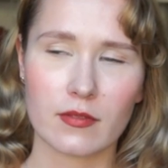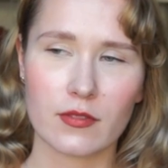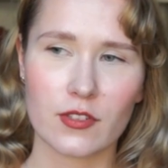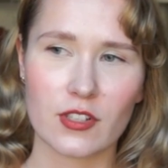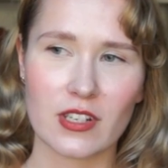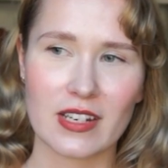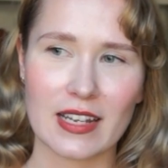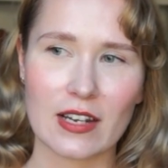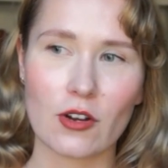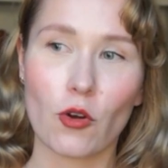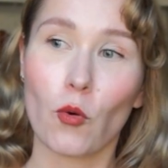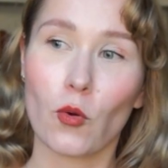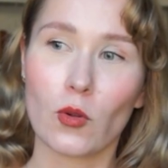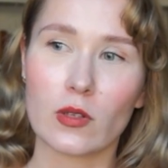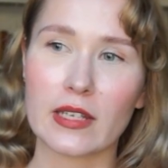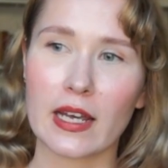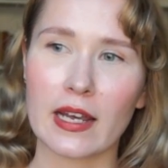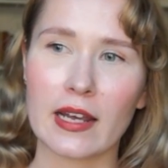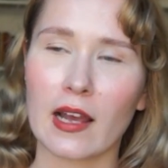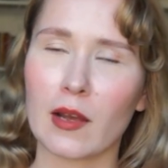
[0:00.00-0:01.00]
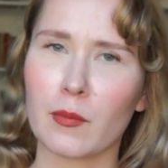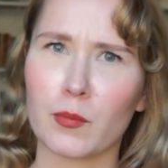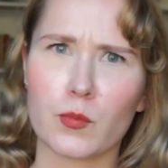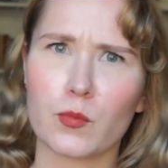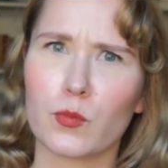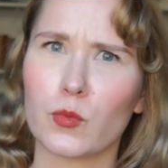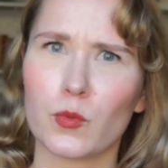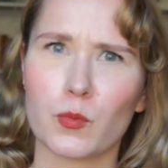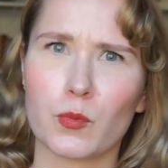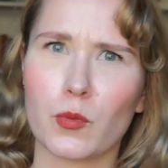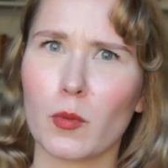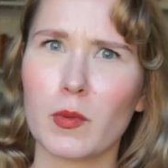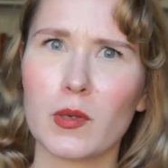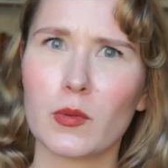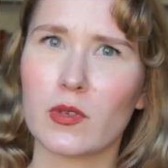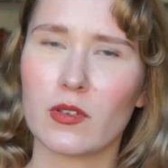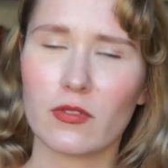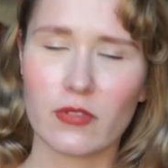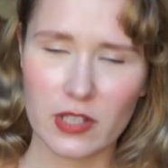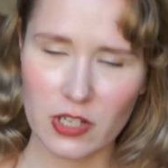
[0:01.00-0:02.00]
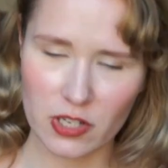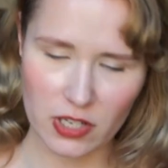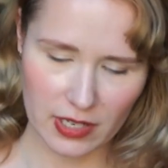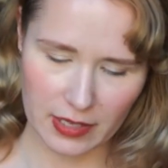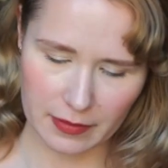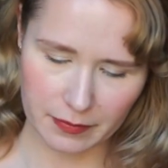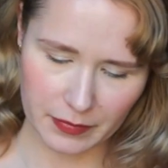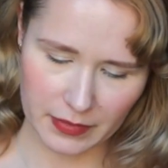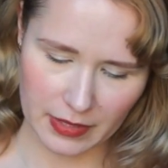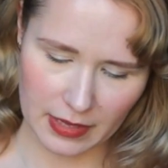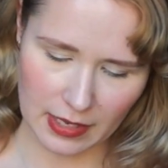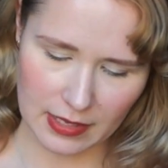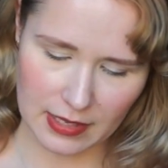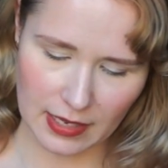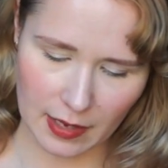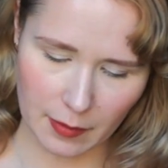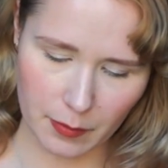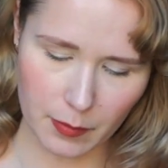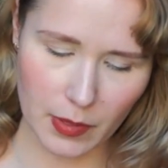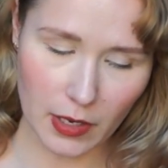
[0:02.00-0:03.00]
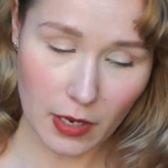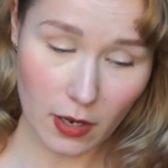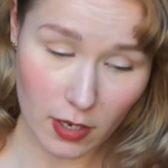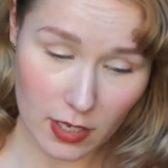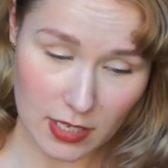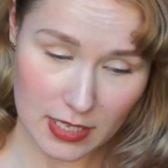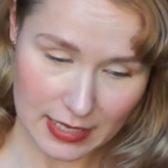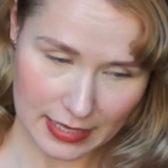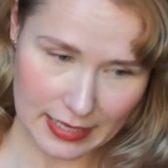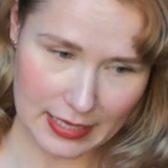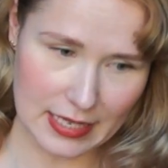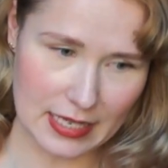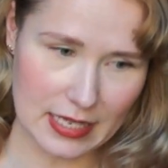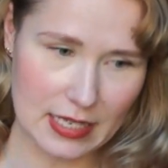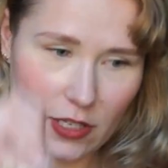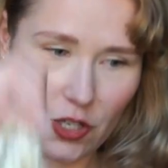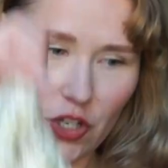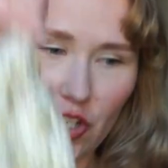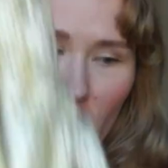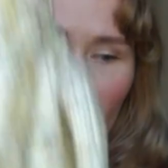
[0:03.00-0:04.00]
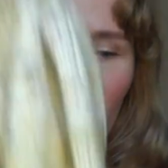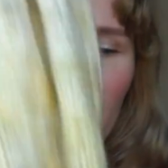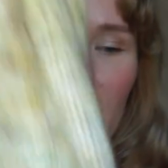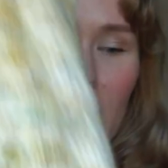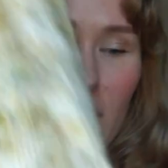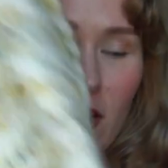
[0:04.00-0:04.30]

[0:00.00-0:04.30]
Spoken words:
to knit all day, I probably would have finished it in that day because it's chunky